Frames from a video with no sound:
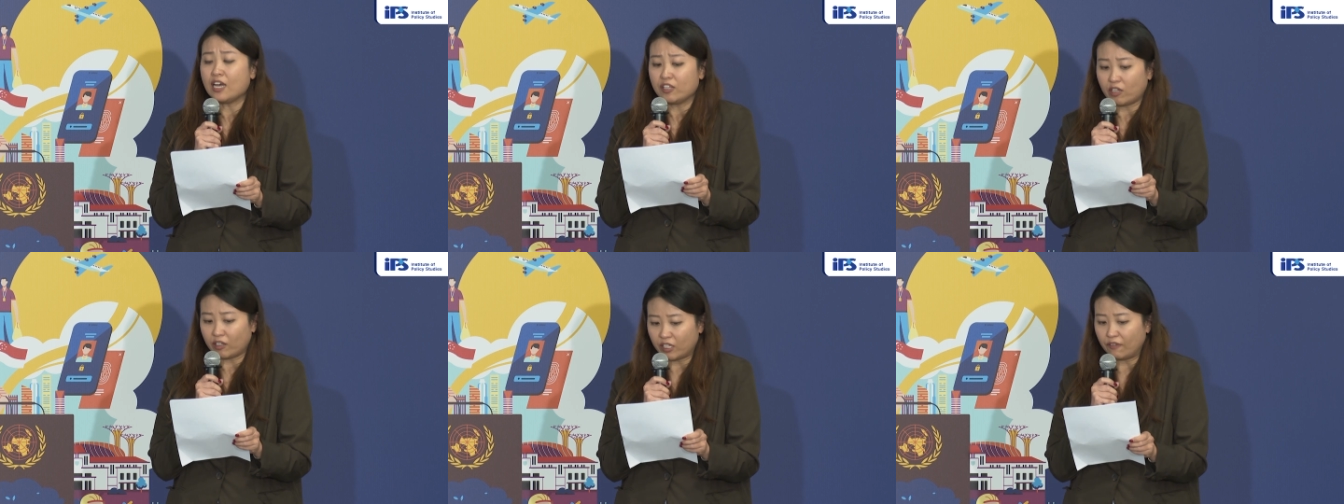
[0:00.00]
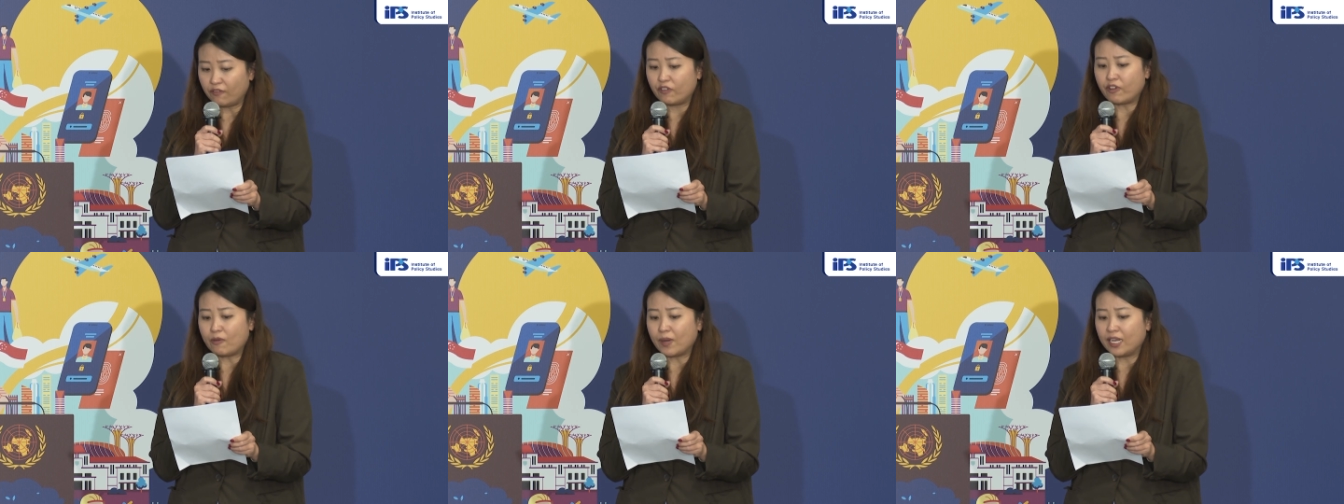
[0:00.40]
Dr.
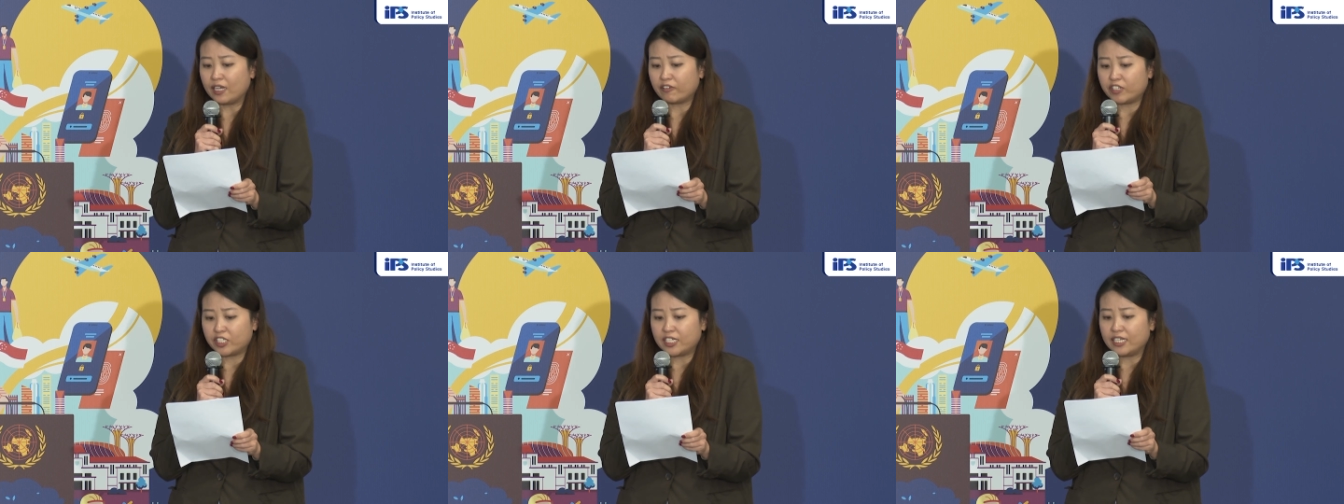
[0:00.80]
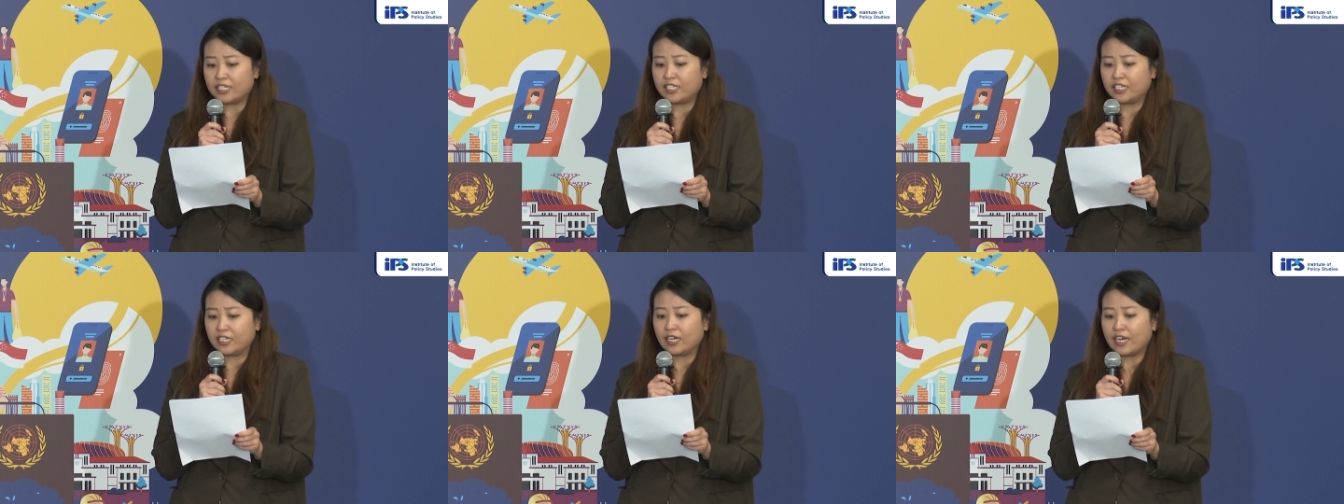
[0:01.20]
Vivian Balakrishnan
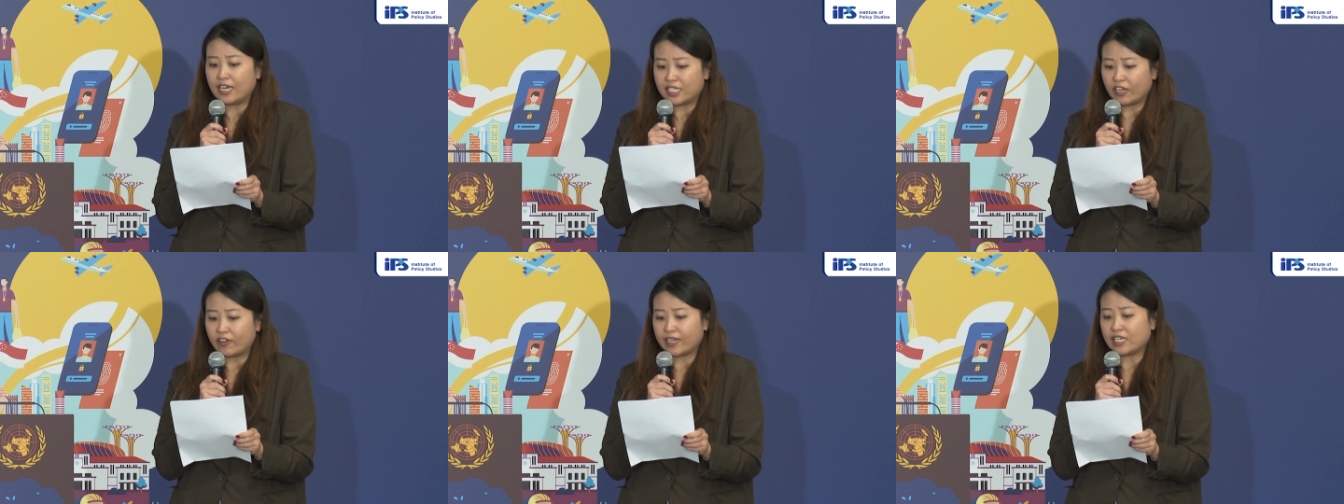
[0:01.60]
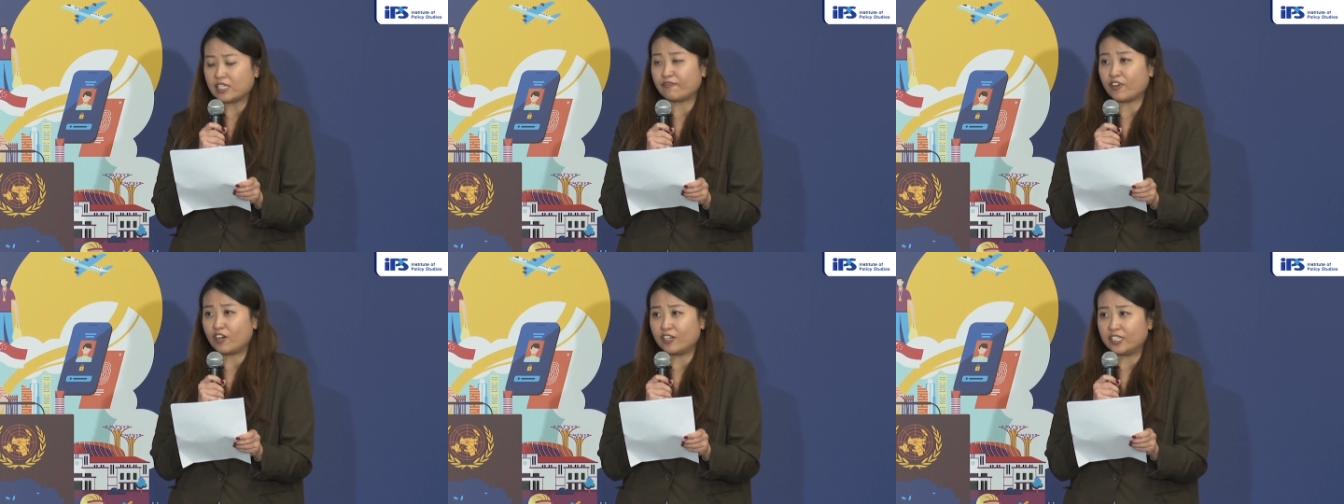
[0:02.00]
here as our guest of
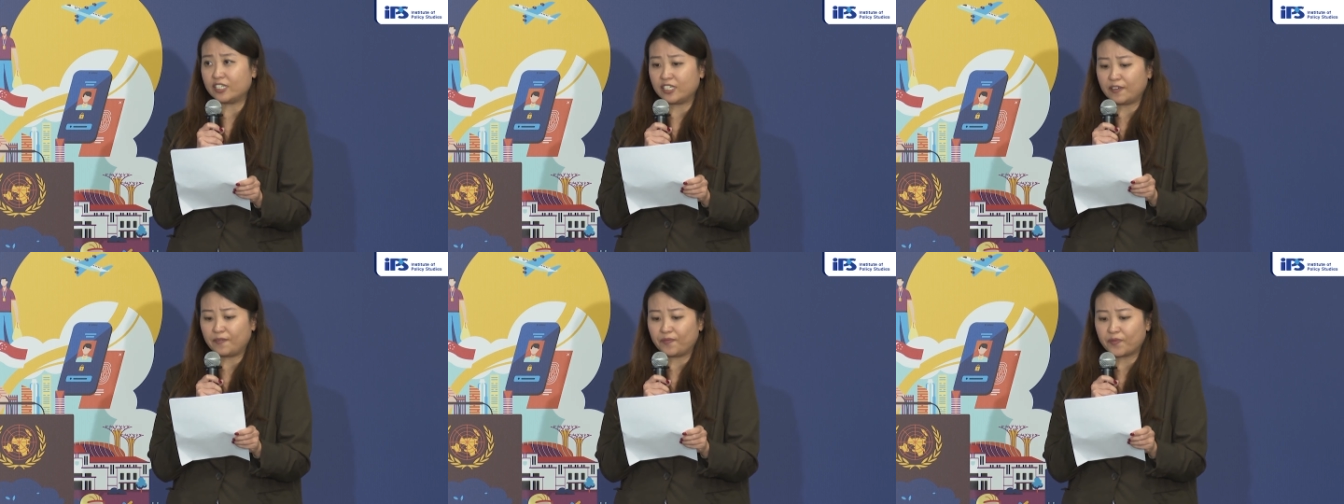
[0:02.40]
honour.